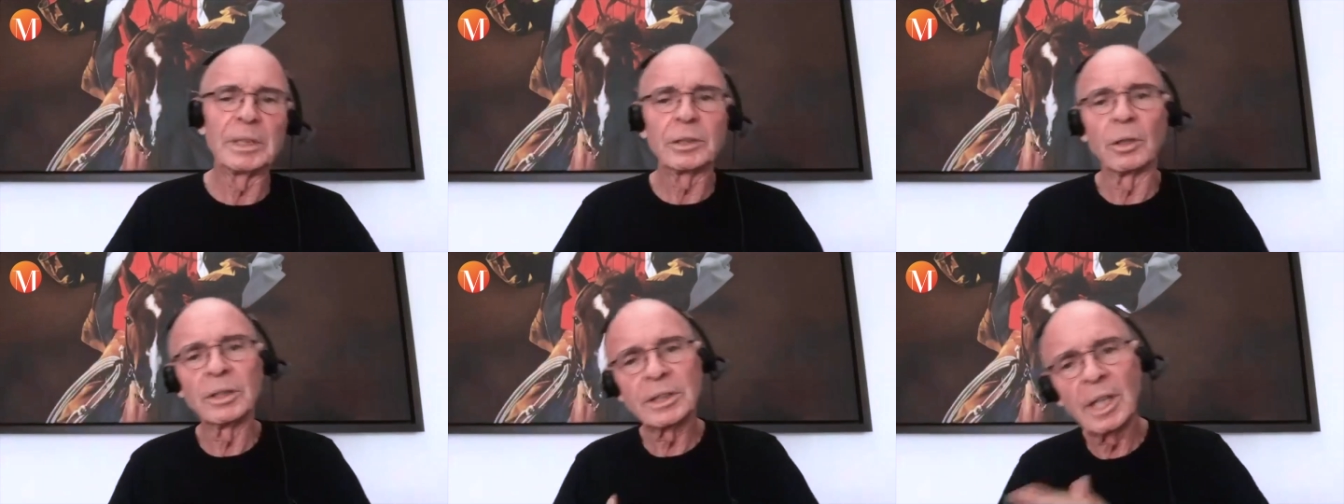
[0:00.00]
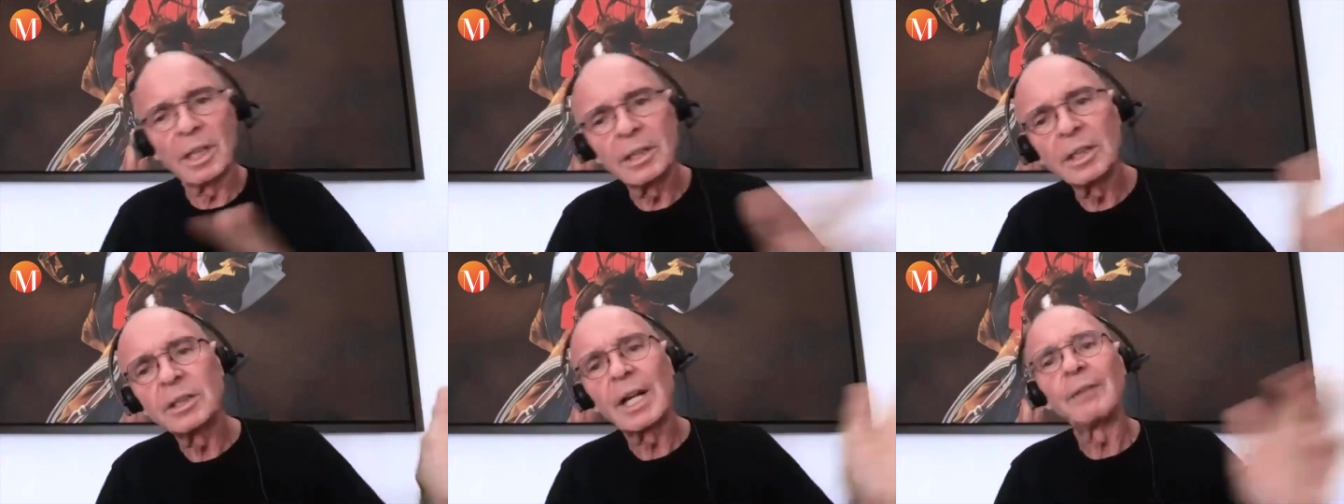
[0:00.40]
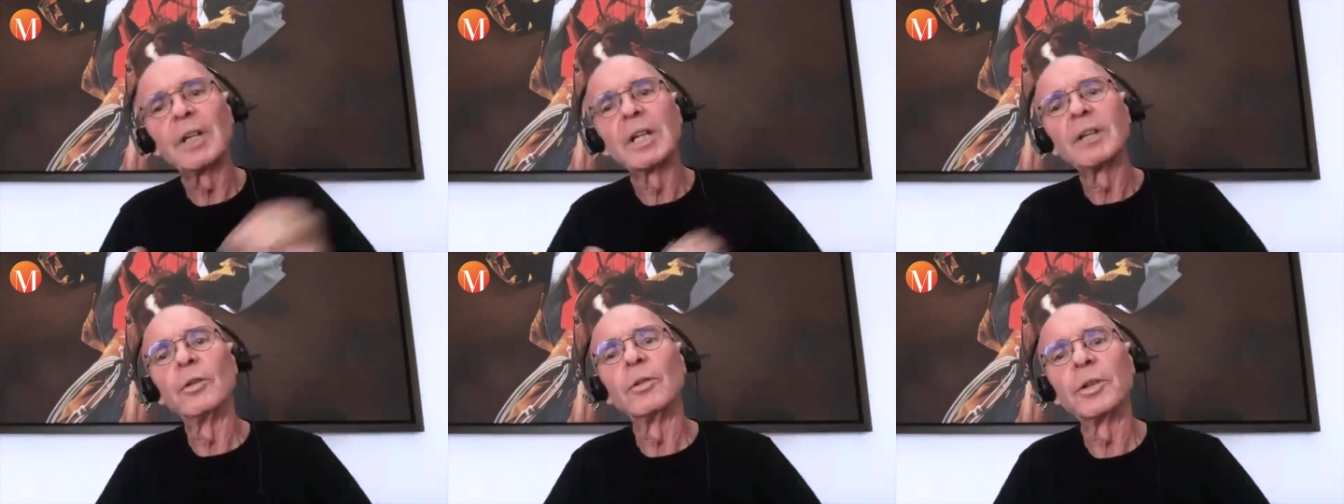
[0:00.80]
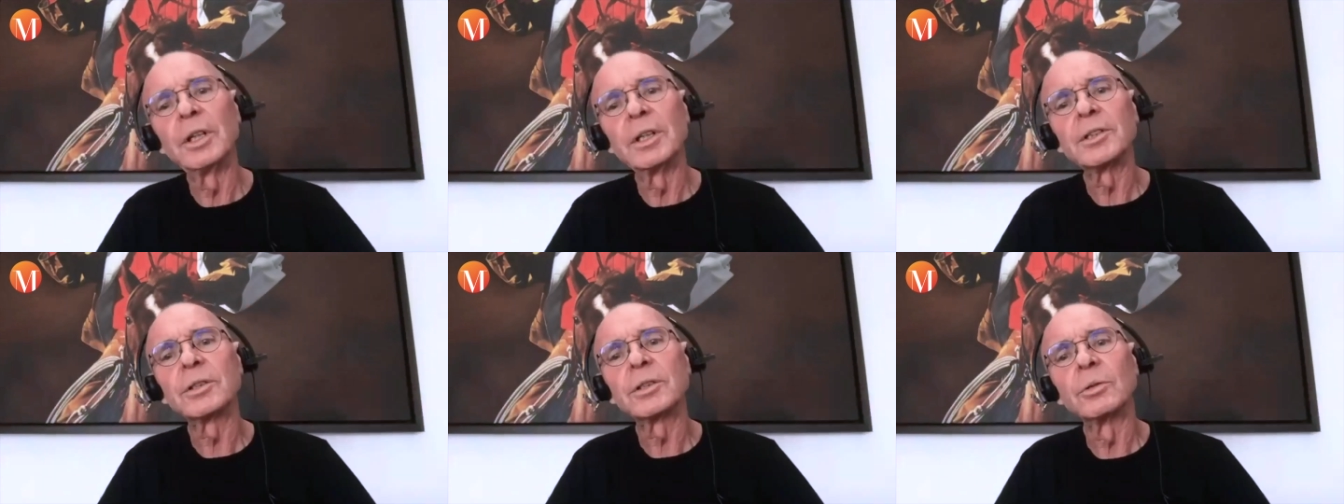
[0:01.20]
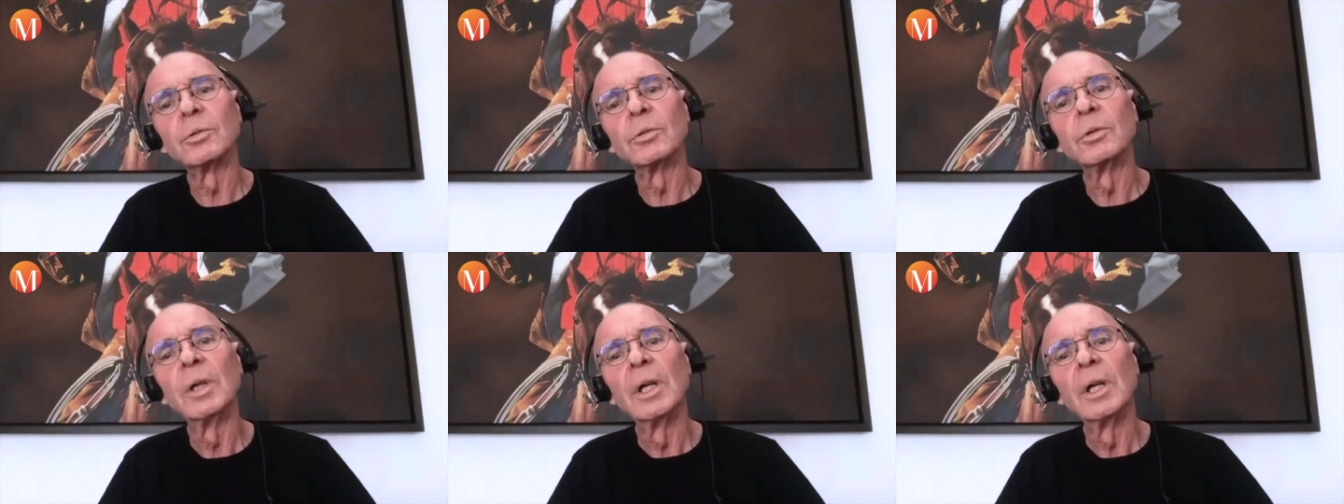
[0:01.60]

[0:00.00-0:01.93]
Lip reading: So I started traveling 4 years through